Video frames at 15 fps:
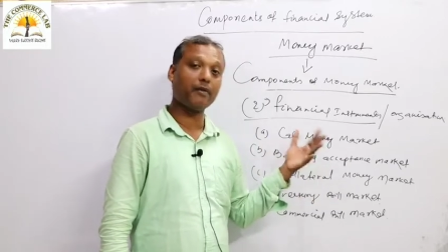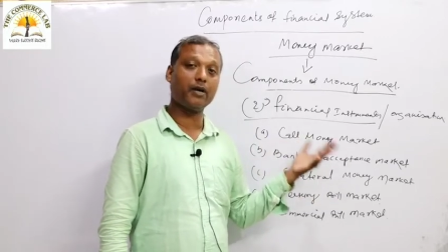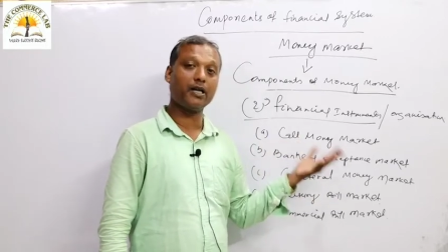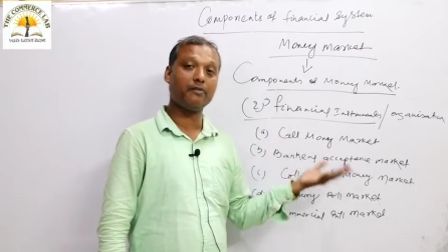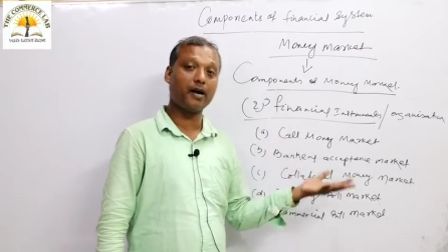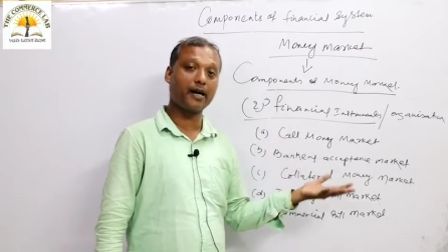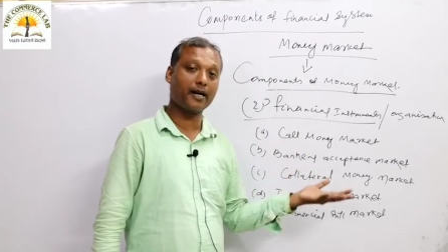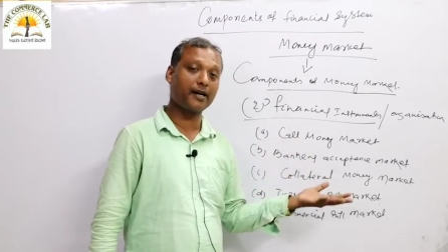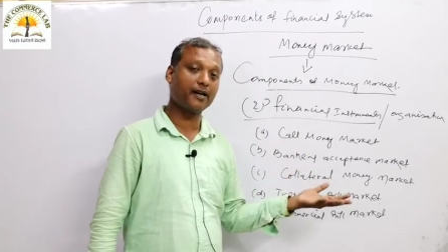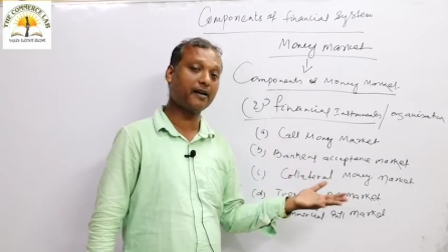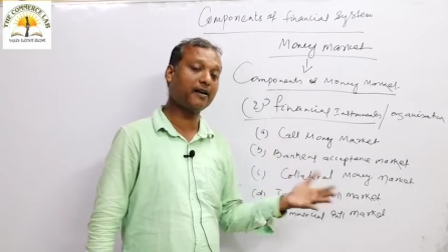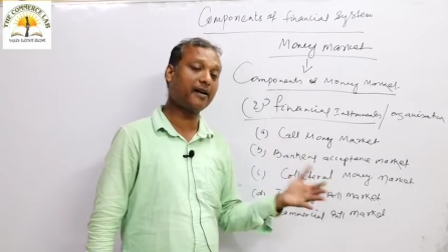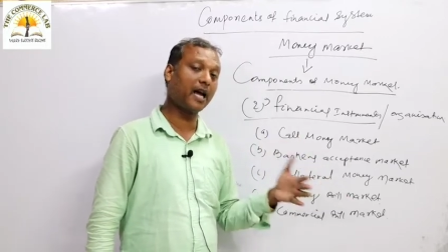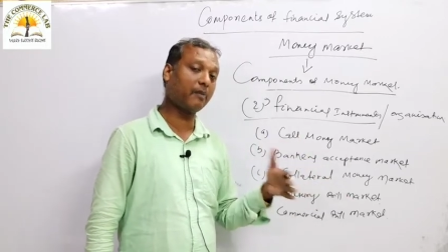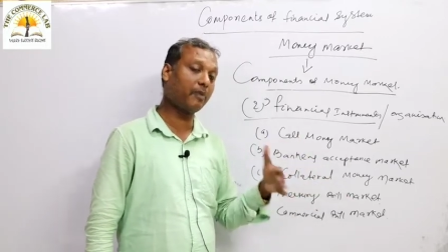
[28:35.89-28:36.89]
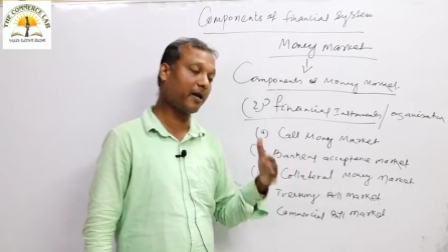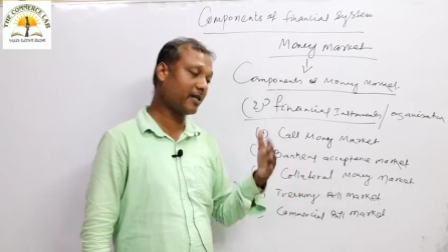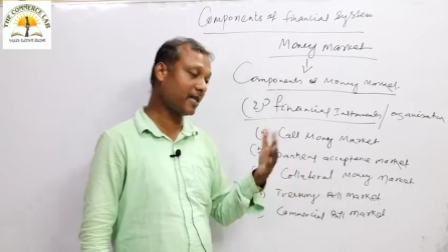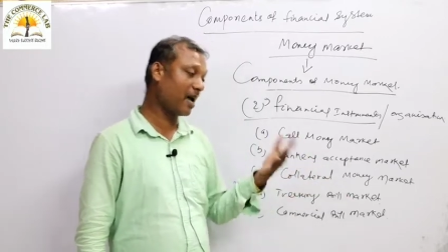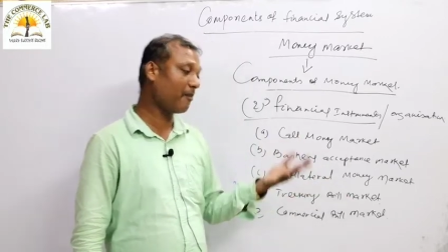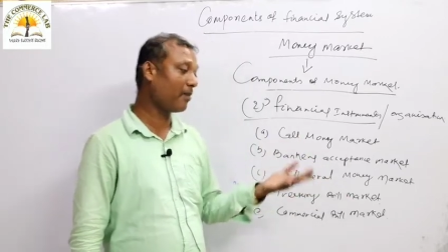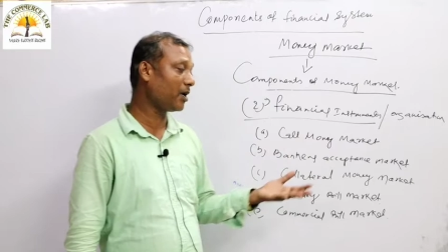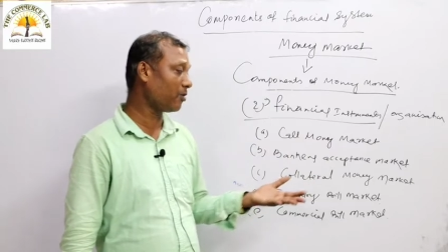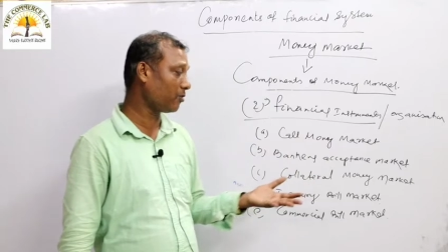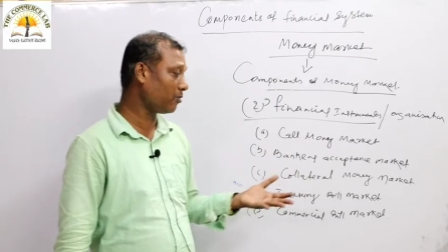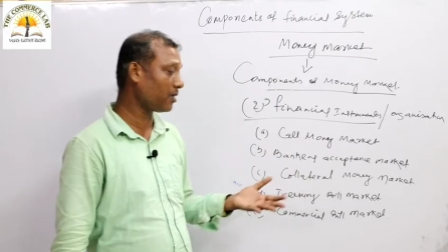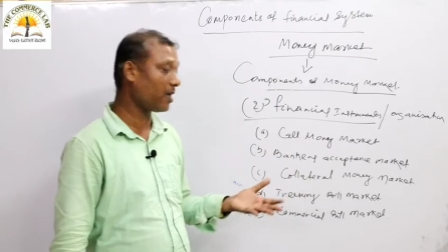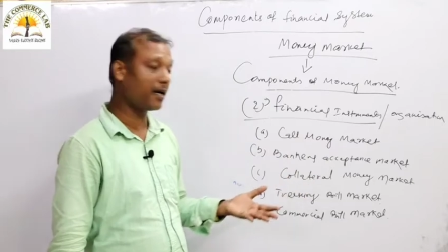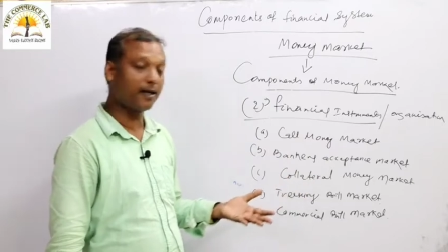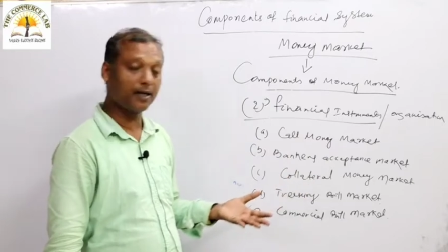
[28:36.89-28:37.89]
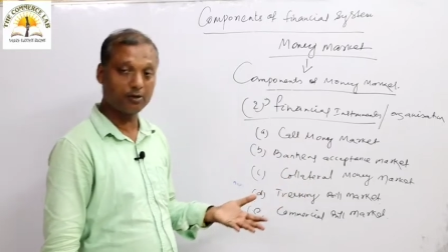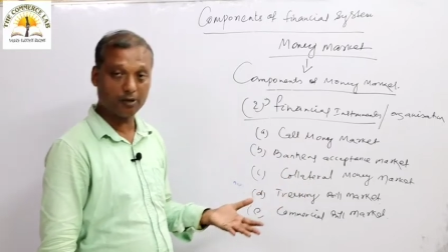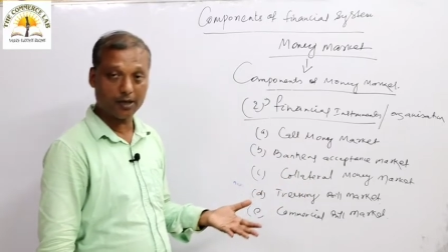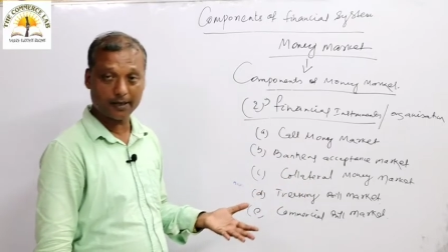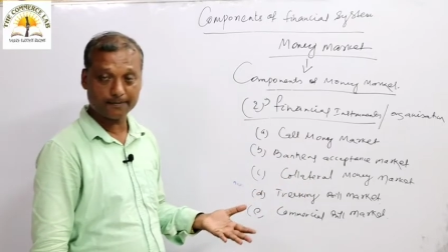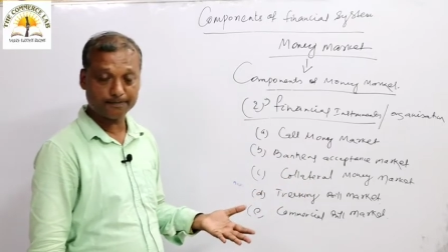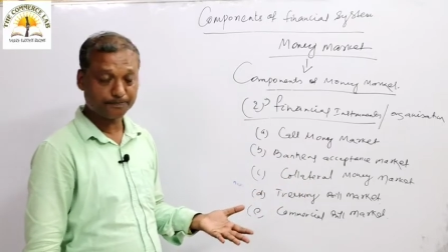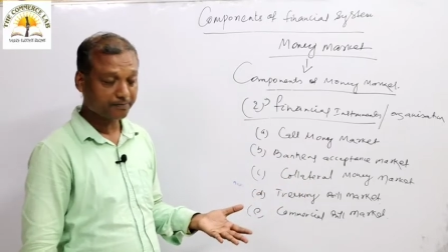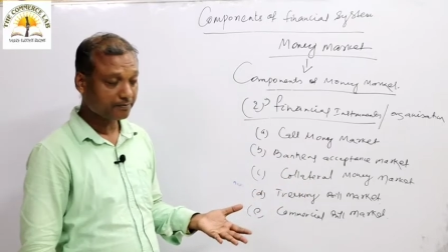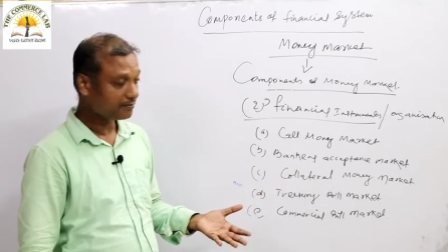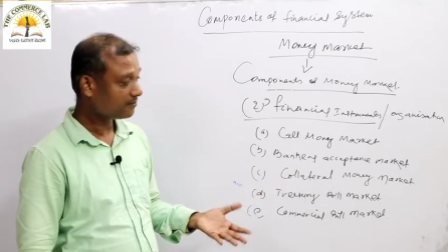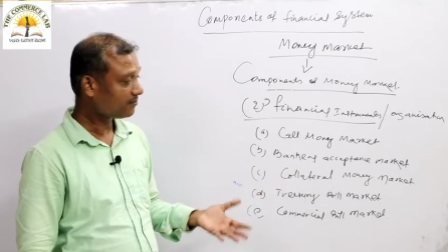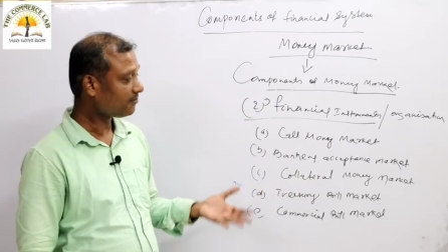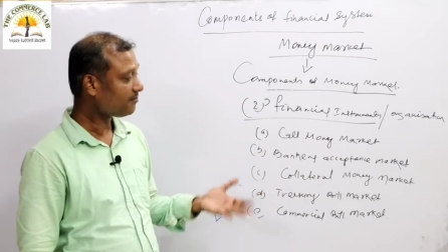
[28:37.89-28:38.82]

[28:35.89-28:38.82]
money market. Take for example, you know that actually